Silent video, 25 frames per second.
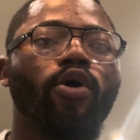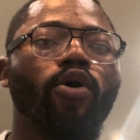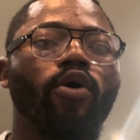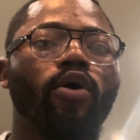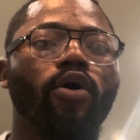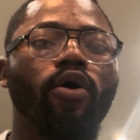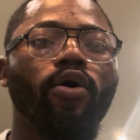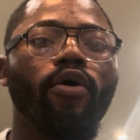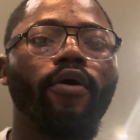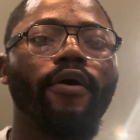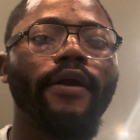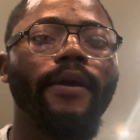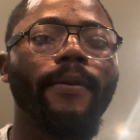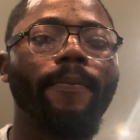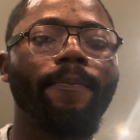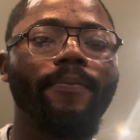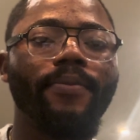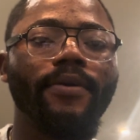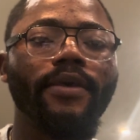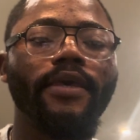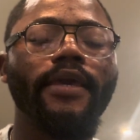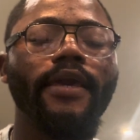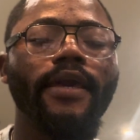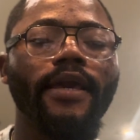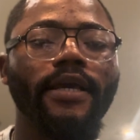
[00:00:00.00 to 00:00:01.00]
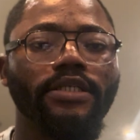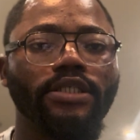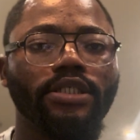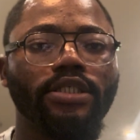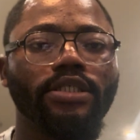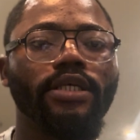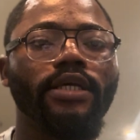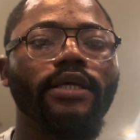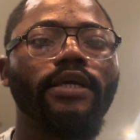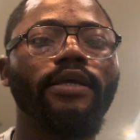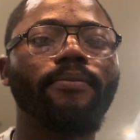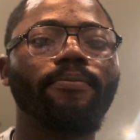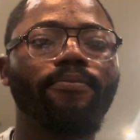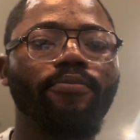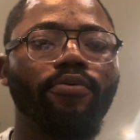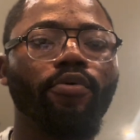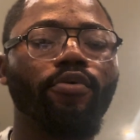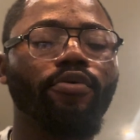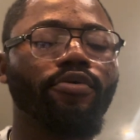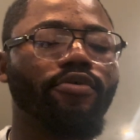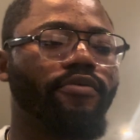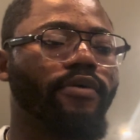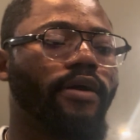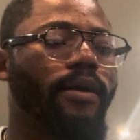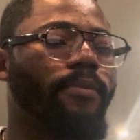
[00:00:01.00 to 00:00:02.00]
or a PhD
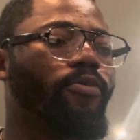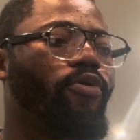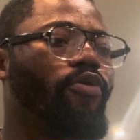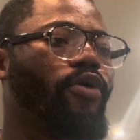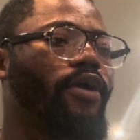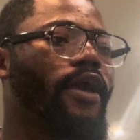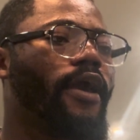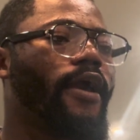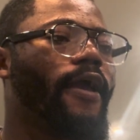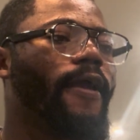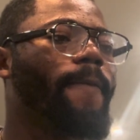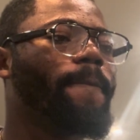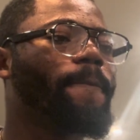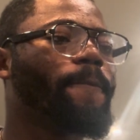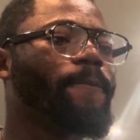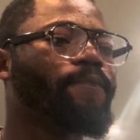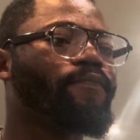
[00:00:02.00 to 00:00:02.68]
program, okay?